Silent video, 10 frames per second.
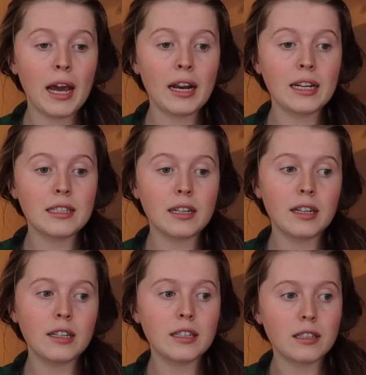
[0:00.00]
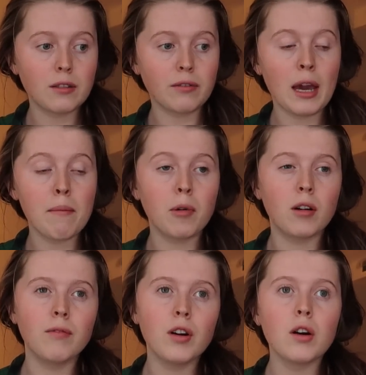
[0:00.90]
and I started to sort of get more
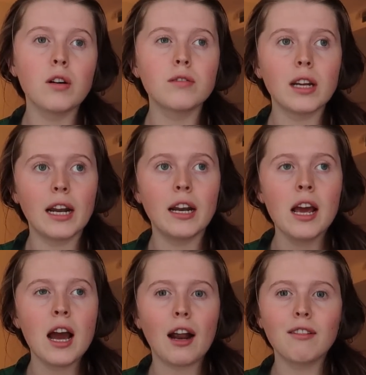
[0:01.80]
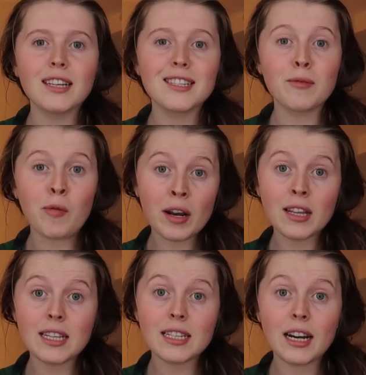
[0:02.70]
involved, and I realized that one
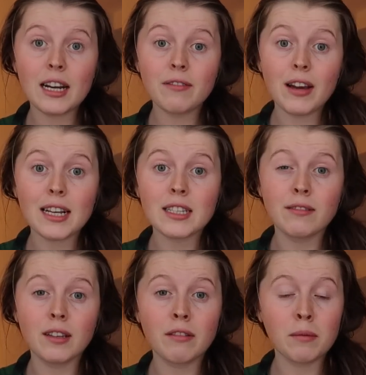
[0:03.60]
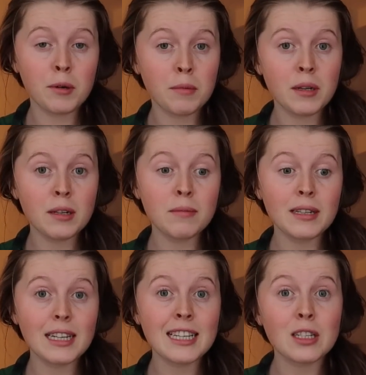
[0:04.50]
of the side effects of living more
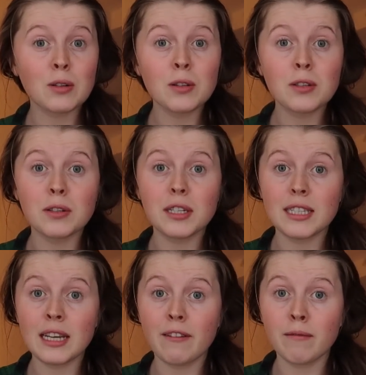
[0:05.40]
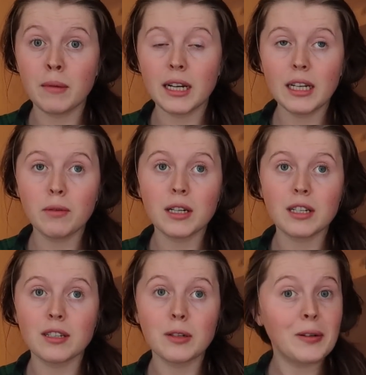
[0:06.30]
minimally is also to save money,
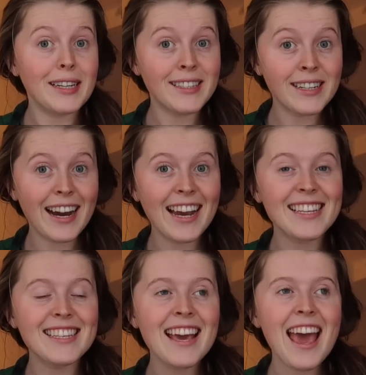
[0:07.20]
which is always nice.